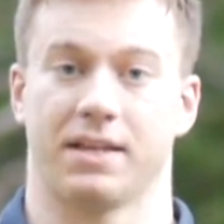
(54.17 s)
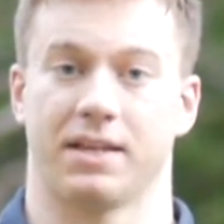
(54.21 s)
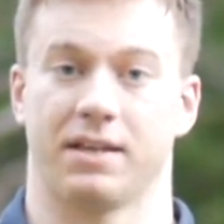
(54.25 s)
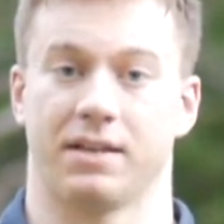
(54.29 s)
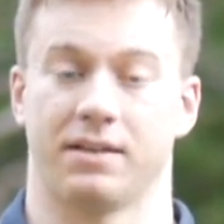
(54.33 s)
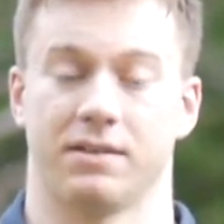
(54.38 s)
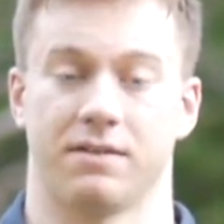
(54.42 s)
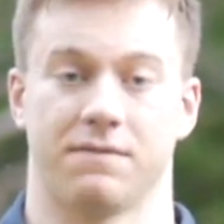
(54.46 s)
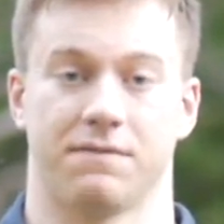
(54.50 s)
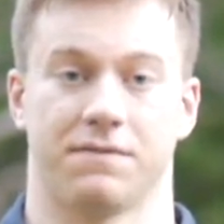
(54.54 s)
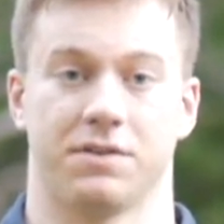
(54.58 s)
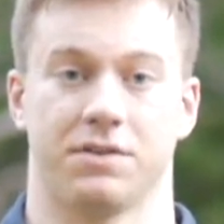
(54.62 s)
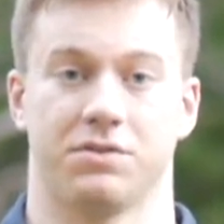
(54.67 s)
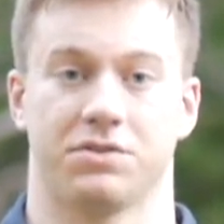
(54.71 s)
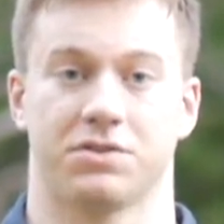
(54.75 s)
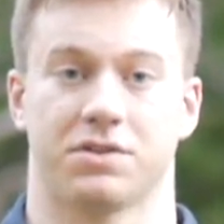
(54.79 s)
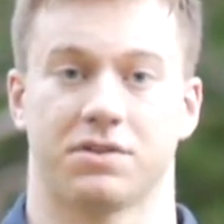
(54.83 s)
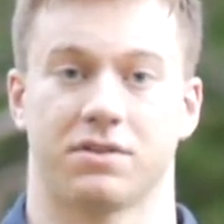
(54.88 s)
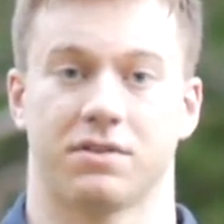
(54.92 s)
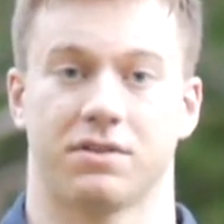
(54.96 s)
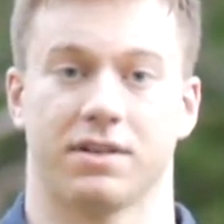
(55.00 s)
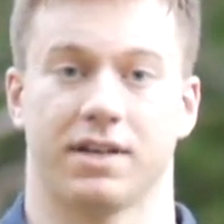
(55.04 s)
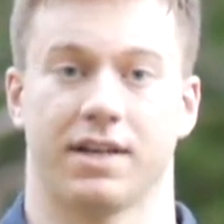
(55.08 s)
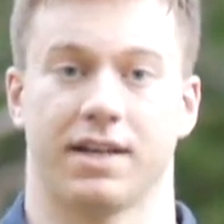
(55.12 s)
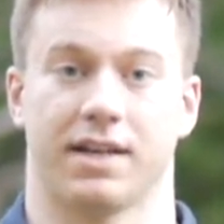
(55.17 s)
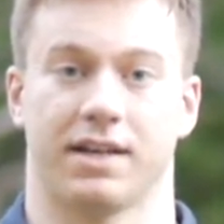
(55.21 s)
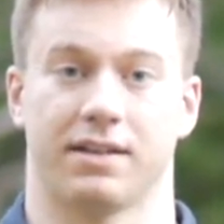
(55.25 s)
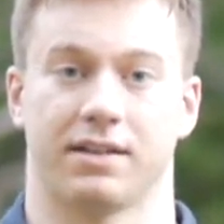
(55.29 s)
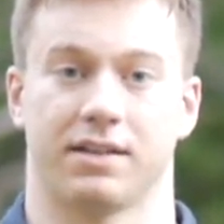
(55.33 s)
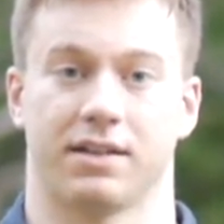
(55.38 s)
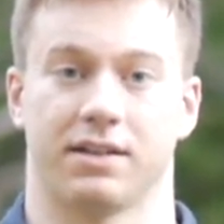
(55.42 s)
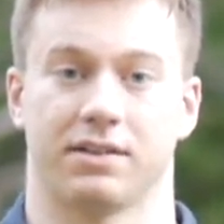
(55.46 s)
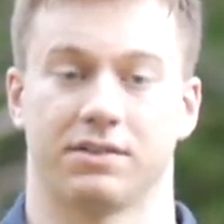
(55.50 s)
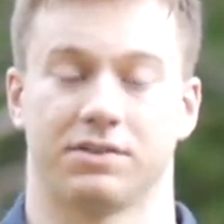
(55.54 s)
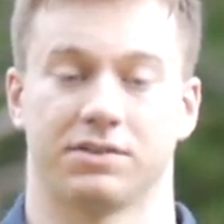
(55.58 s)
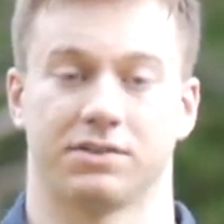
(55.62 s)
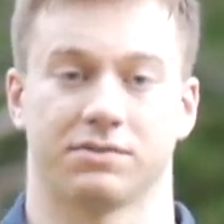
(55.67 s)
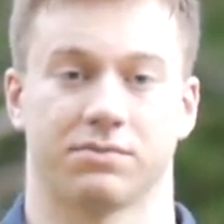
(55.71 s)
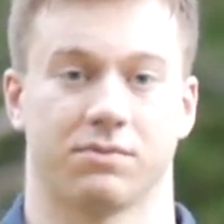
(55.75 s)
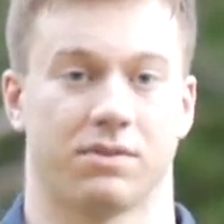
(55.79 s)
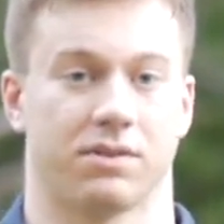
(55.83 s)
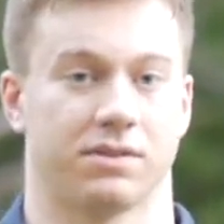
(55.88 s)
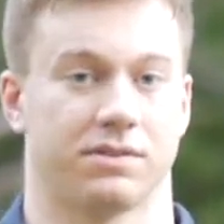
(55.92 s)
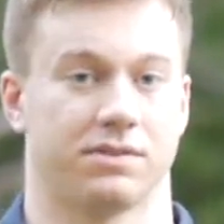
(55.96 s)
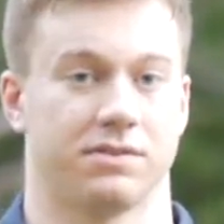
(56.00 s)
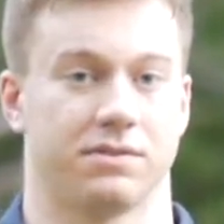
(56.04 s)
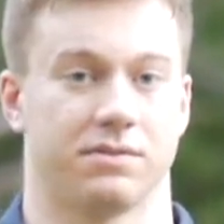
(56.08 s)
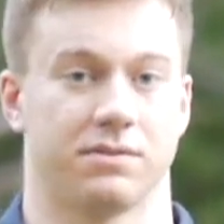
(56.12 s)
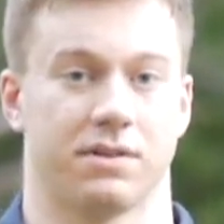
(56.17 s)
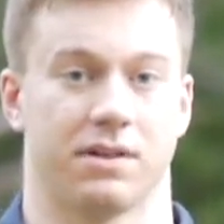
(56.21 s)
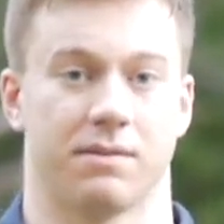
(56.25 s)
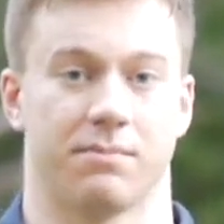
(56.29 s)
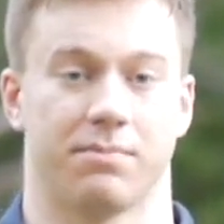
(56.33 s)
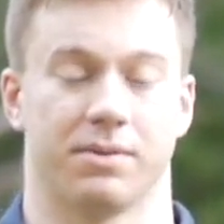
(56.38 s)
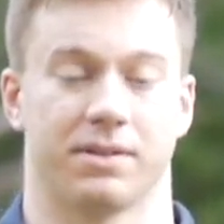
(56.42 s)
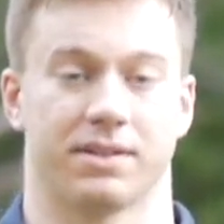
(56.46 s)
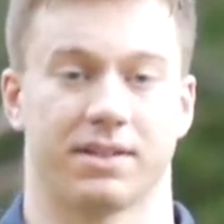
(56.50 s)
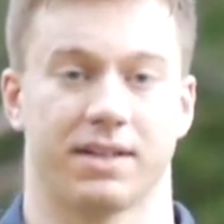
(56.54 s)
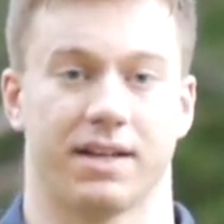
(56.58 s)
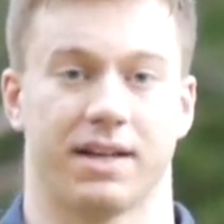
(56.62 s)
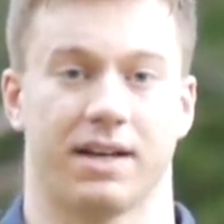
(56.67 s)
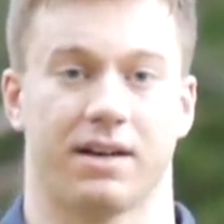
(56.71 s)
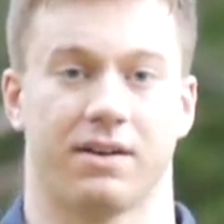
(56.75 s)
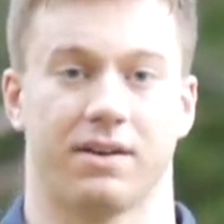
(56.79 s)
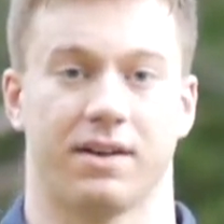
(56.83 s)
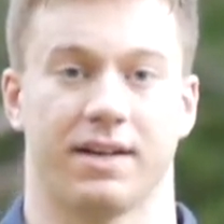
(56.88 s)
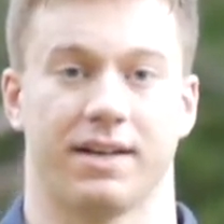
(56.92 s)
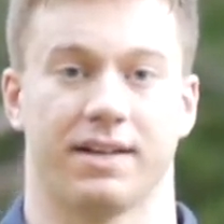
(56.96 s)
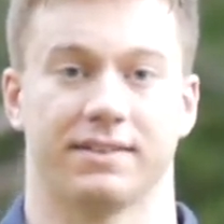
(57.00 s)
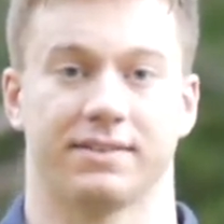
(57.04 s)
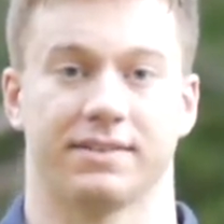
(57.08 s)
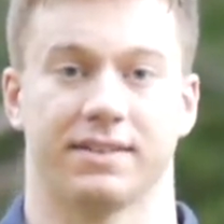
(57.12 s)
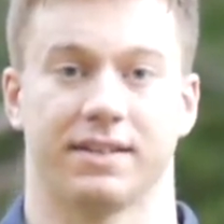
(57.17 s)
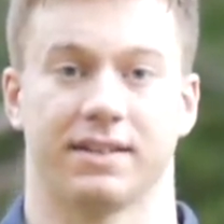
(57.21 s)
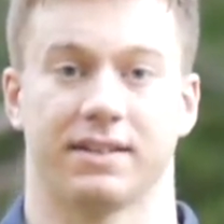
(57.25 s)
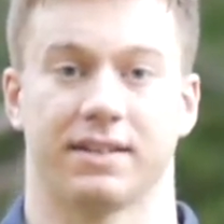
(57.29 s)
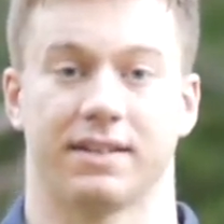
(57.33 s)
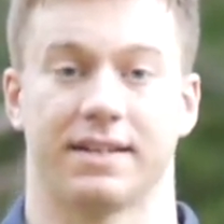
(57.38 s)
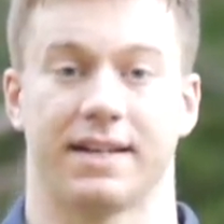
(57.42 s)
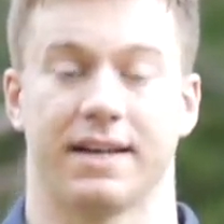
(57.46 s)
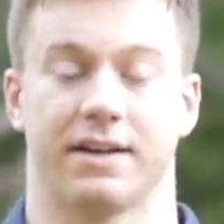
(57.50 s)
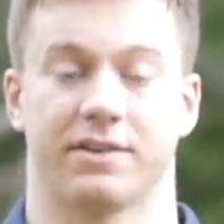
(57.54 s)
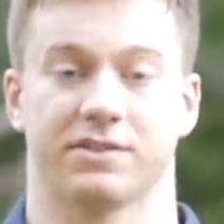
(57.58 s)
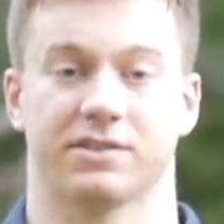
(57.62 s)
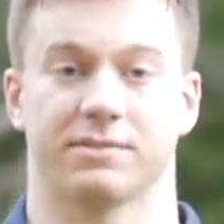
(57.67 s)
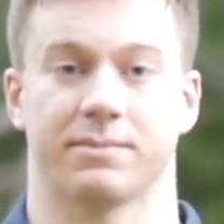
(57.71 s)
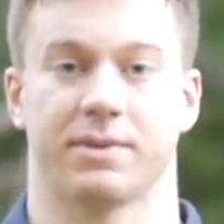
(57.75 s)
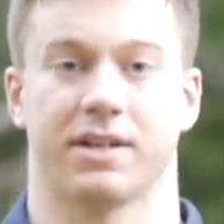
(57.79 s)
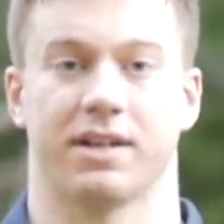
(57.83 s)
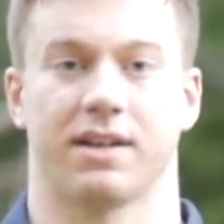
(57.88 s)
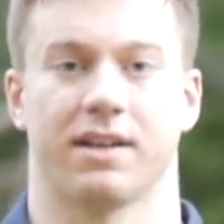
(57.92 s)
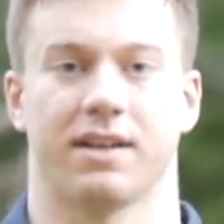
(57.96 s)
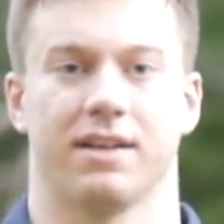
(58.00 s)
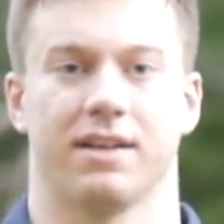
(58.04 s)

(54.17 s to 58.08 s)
in the future and uh, just want to uh, put that out as an announcement.